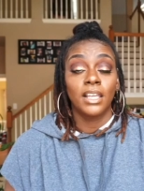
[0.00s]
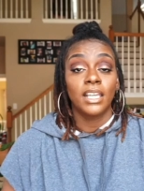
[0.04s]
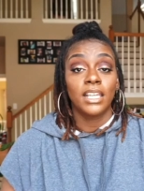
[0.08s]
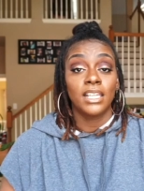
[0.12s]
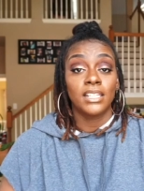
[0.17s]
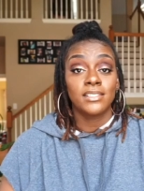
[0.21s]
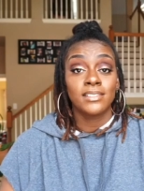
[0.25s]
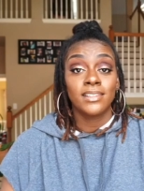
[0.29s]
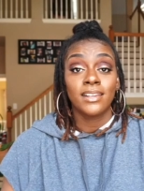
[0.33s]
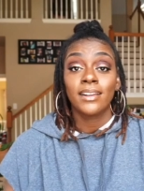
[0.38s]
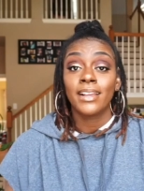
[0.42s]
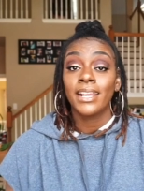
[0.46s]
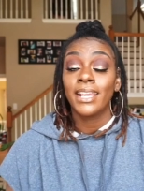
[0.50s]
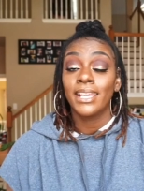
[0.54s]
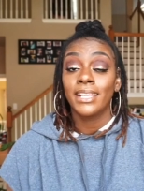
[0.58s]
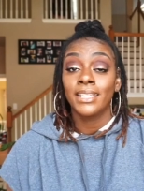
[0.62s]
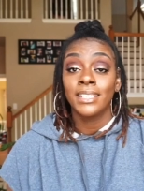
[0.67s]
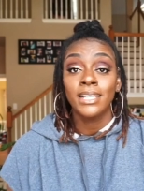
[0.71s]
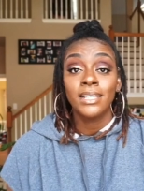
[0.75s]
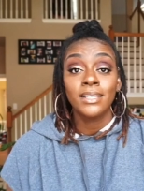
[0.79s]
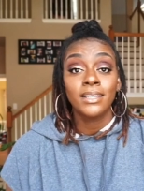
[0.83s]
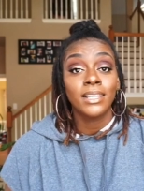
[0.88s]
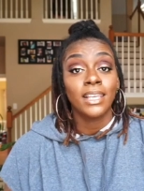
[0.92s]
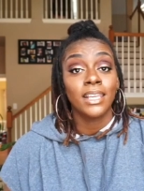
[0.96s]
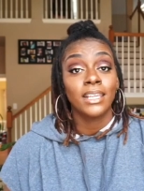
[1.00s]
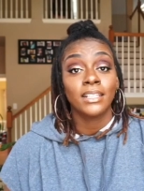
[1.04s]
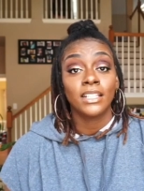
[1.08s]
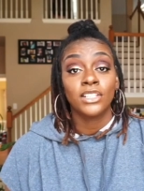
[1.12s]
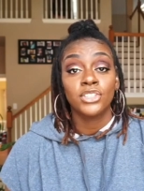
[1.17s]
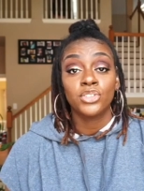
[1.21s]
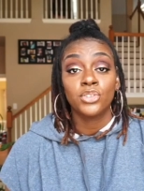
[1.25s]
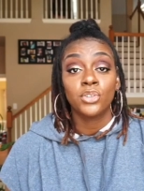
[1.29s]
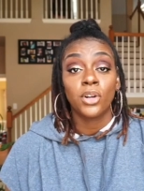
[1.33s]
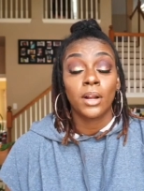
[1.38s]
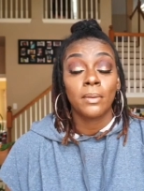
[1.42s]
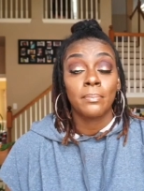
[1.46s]
Is there anything
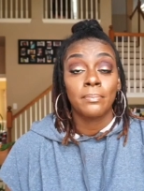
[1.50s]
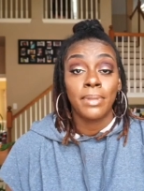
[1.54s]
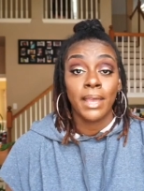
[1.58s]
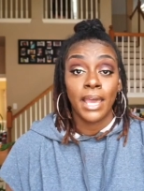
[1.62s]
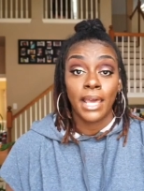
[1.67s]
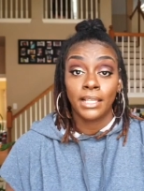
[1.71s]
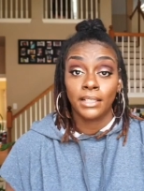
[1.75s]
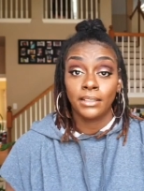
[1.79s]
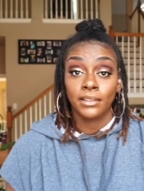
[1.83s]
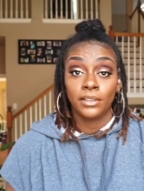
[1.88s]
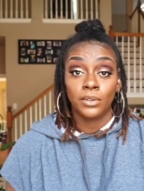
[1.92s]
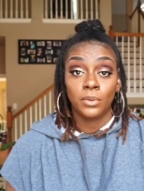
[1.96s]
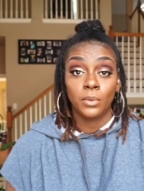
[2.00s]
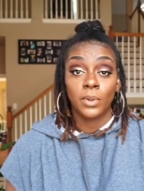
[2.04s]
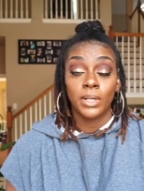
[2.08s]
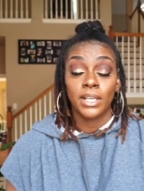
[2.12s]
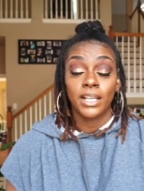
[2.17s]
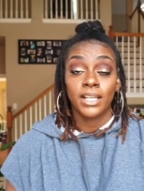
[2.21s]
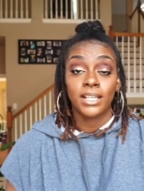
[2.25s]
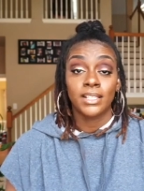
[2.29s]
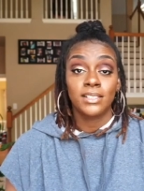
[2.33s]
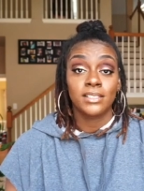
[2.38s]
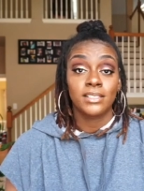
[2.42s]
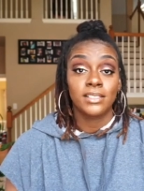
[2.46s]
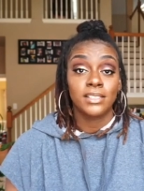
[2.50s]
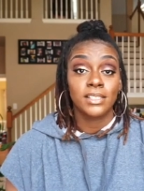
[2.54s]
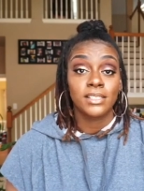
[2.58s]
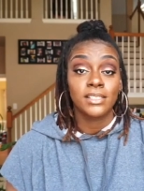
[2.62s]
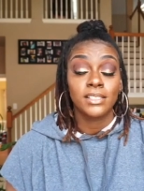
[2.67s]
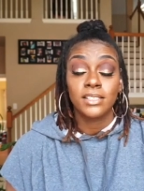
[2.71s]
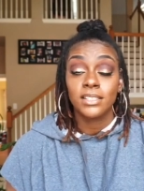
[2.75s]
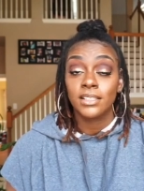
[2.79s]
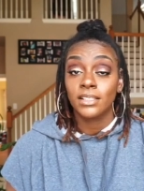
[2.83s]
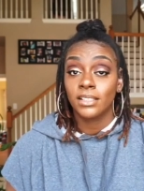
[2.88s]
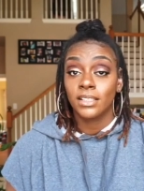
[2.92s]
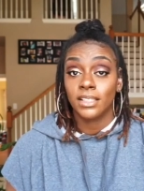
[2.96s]
that you are battling with
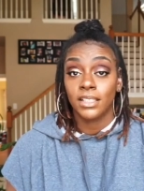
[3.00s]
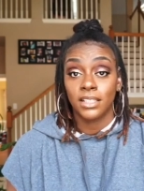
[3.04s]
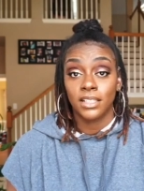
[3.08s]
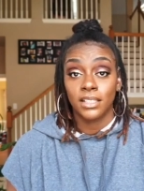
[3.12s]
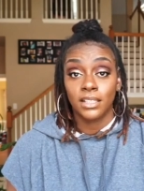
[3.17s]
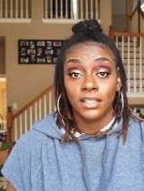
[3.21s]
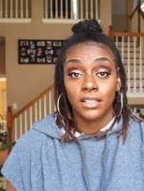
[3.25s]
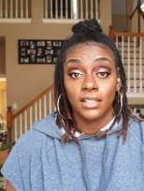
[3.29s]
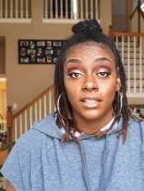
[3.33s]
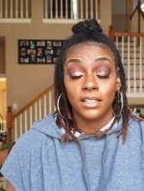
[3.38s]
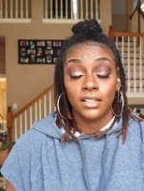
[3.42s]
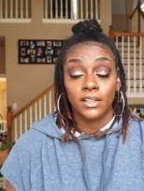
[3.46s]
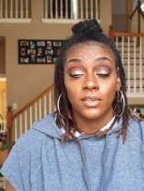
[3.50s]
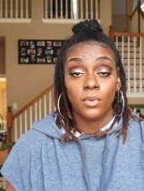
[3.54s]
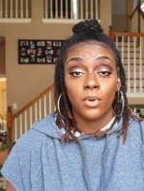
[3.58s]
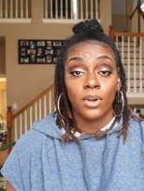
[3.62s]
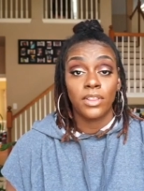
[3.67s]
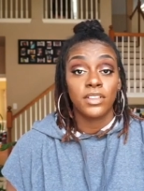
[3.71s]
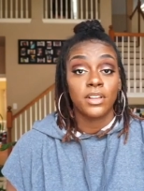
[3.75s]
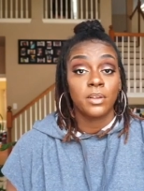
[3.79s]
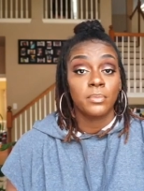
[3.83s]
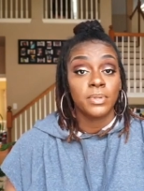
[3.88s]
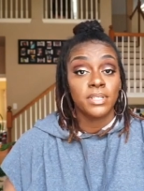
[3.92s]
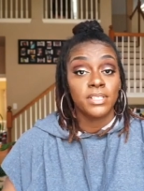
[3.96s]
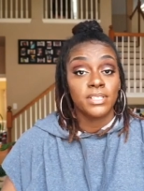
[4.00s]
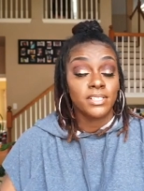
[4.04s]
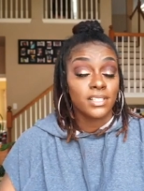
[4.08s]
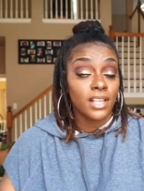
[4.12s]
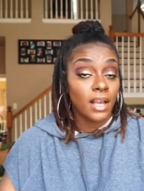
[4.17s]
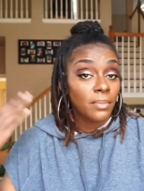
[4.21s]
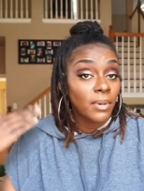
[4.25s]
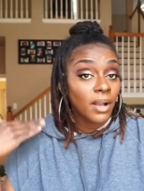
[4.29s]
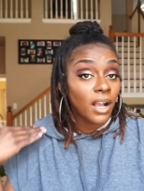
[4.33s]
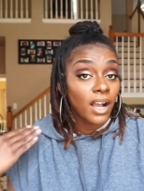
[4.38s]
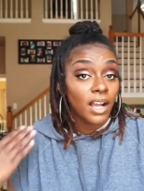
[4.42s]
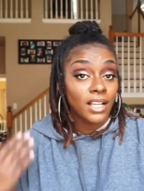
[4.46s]
consistently, whether it be
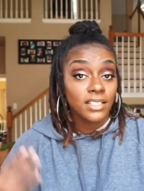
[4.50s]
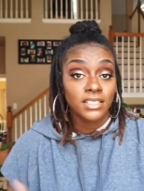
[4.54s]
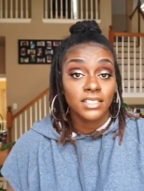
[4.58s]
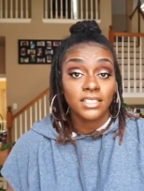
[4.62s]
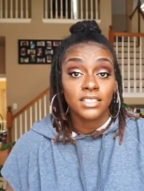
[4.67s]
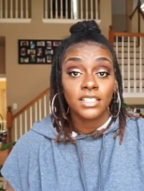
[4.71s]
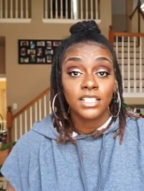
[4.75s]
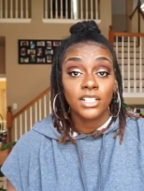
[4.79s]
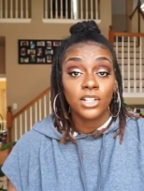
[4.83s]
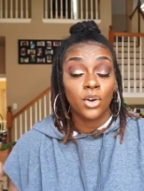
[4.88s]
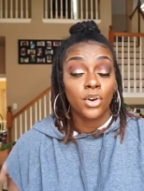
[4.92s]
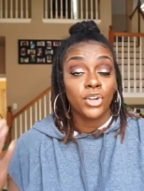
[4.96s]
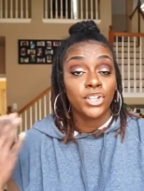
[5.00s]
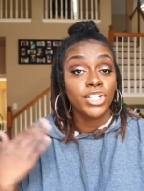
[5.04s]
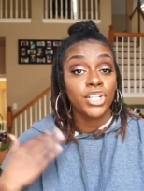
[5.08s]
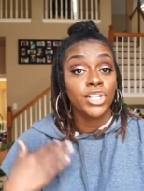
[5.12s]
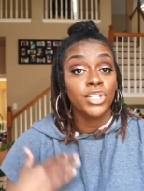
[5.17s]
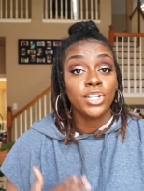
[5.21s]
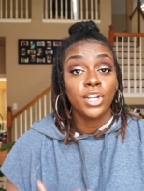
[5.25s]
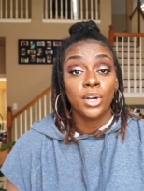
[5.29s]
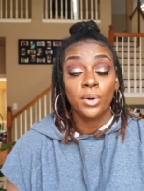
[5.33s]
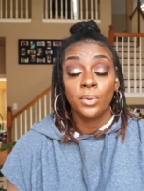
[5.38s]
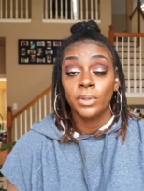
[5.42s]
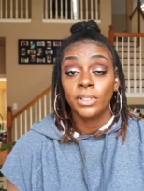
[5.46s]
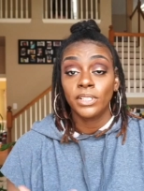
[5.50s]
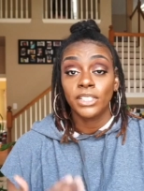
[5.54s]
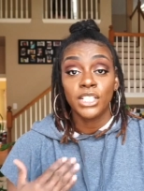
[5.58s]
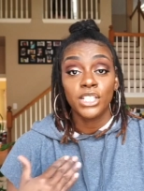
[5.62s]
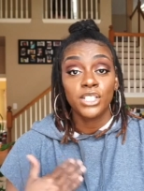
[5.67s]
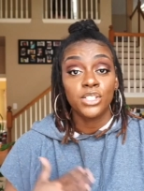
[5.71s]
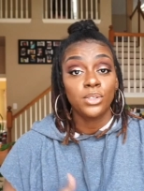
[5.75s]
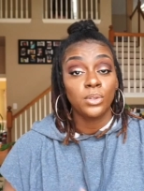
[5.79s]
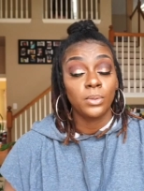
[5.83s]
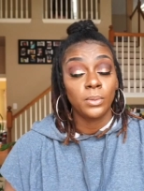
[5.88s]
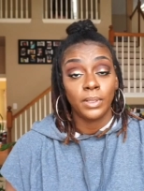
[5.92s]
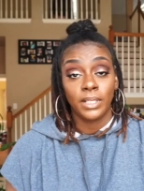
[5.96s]
subconsciously or you're knowingly
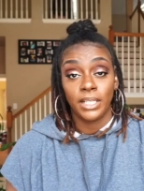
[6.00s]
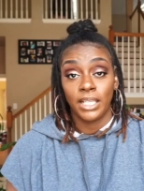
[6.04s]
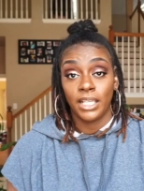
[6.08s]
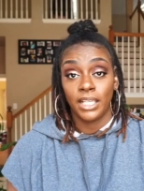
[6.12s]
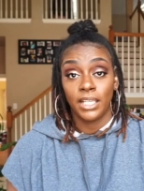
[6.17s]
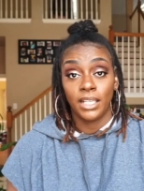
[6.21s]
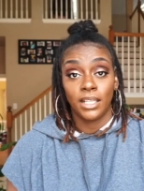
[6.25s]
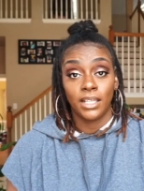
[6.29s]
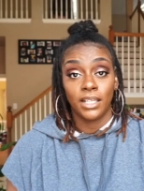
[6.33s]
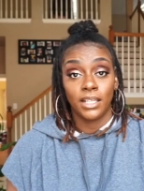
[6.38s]
doing it?